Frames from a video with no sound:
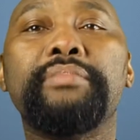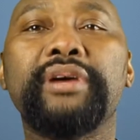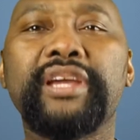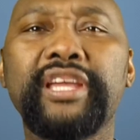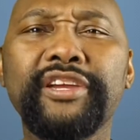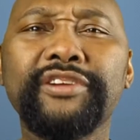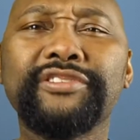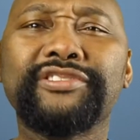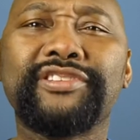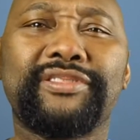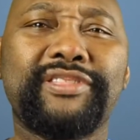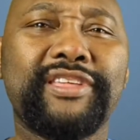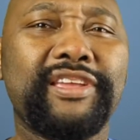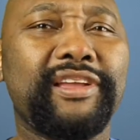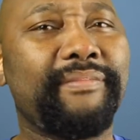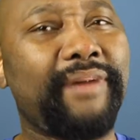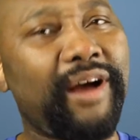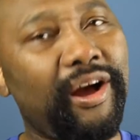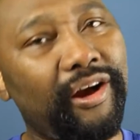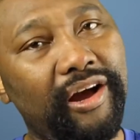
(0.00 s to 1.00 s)
But here's the
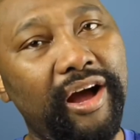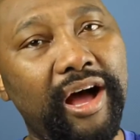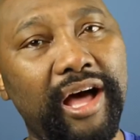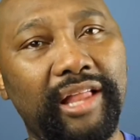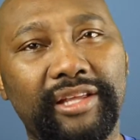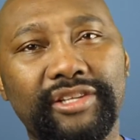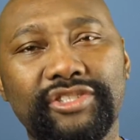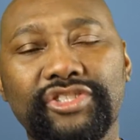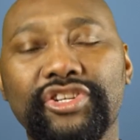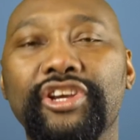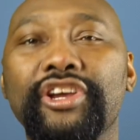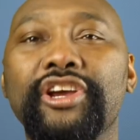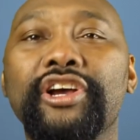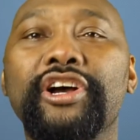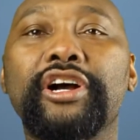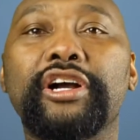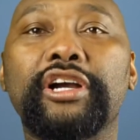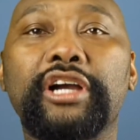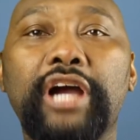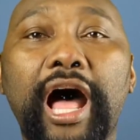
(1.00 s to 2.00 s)
thing about college.
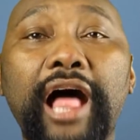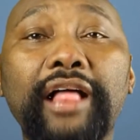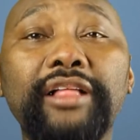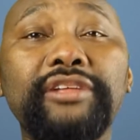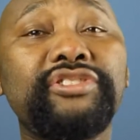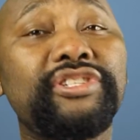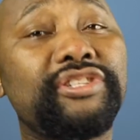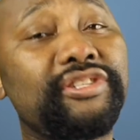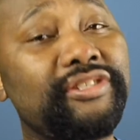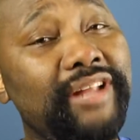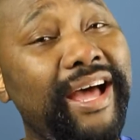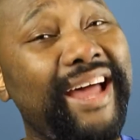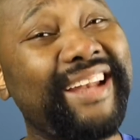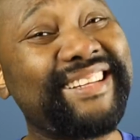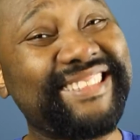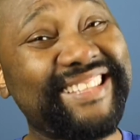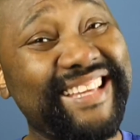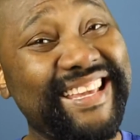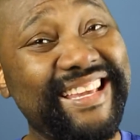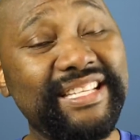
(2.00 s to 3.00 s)
College is not
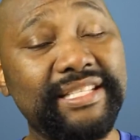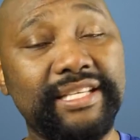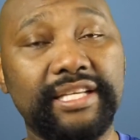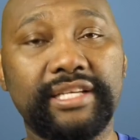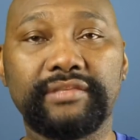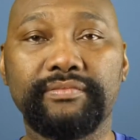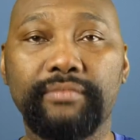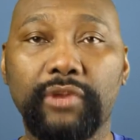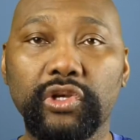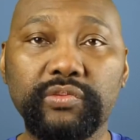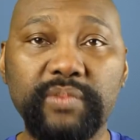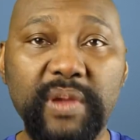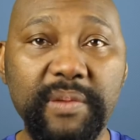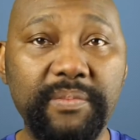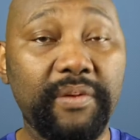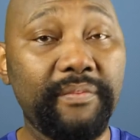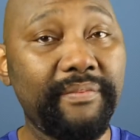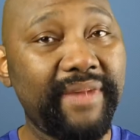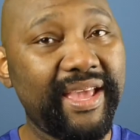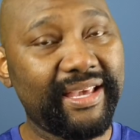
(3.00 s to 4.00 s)
as easy as most
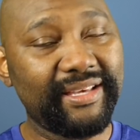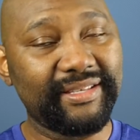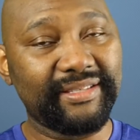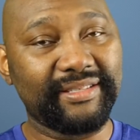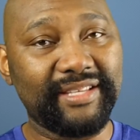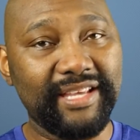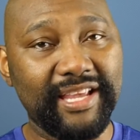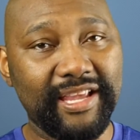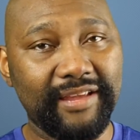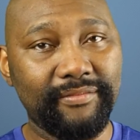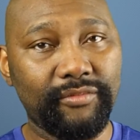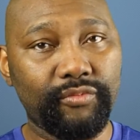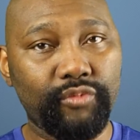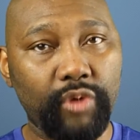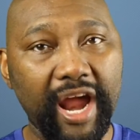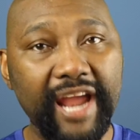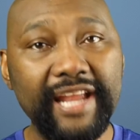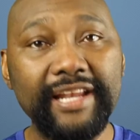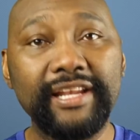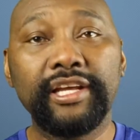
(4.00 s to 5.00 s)
people make it seem,
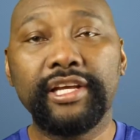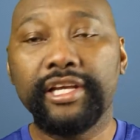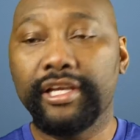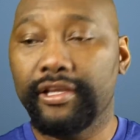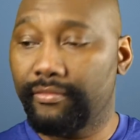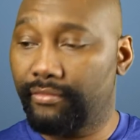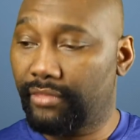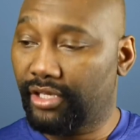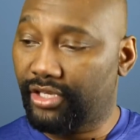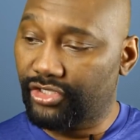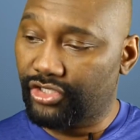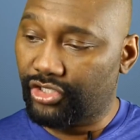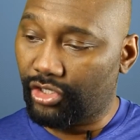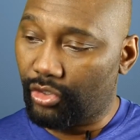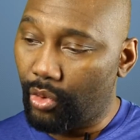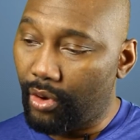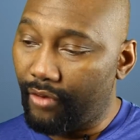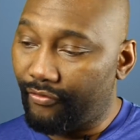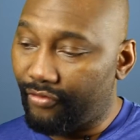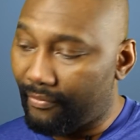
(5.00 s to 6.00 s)
right? Because
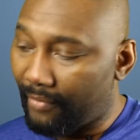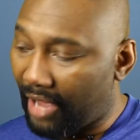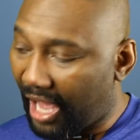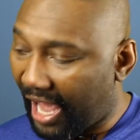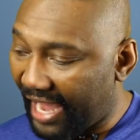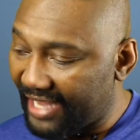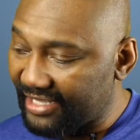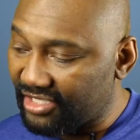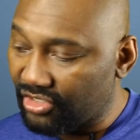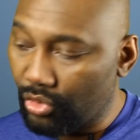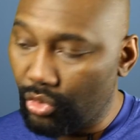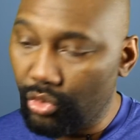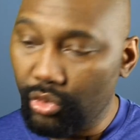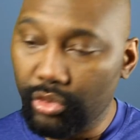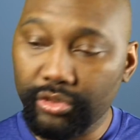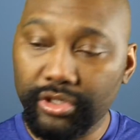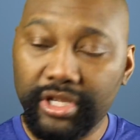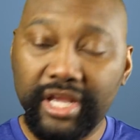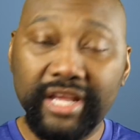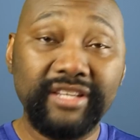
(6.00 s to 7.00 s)
you're going from high
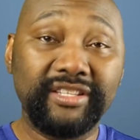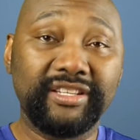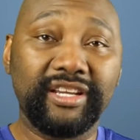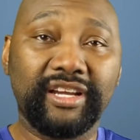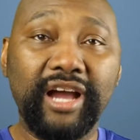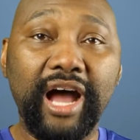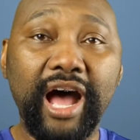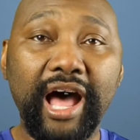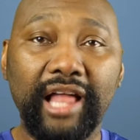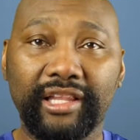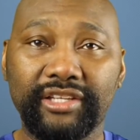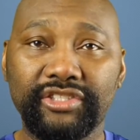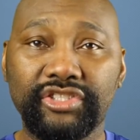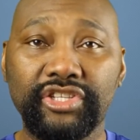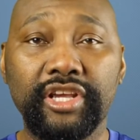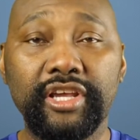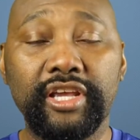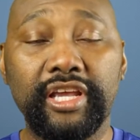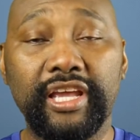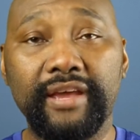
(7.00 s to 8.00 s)
school to
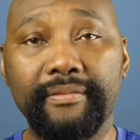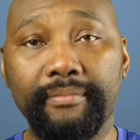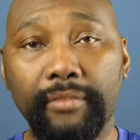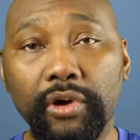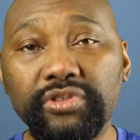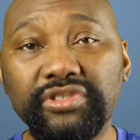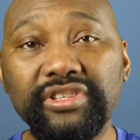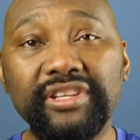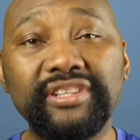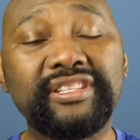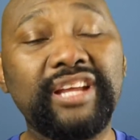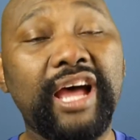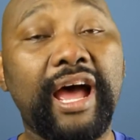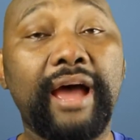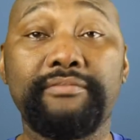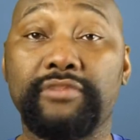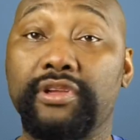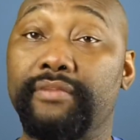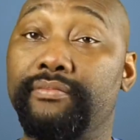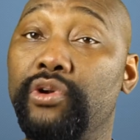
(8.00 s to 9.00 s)
college, and most of the
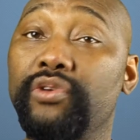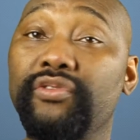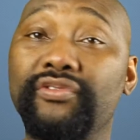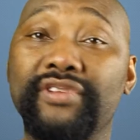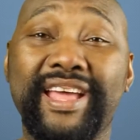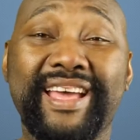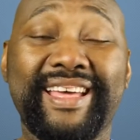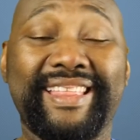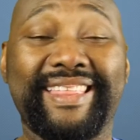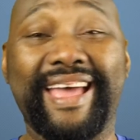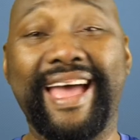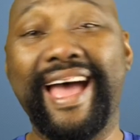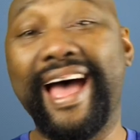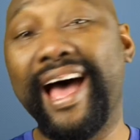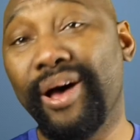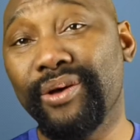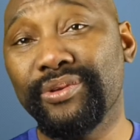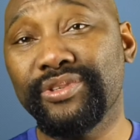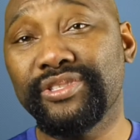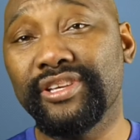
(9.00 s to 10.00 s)
time you're moving out of the
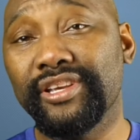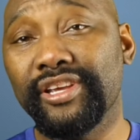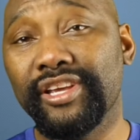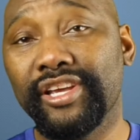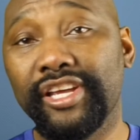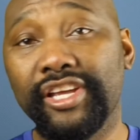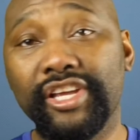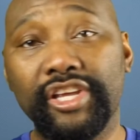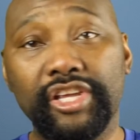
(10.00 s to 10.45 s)
house.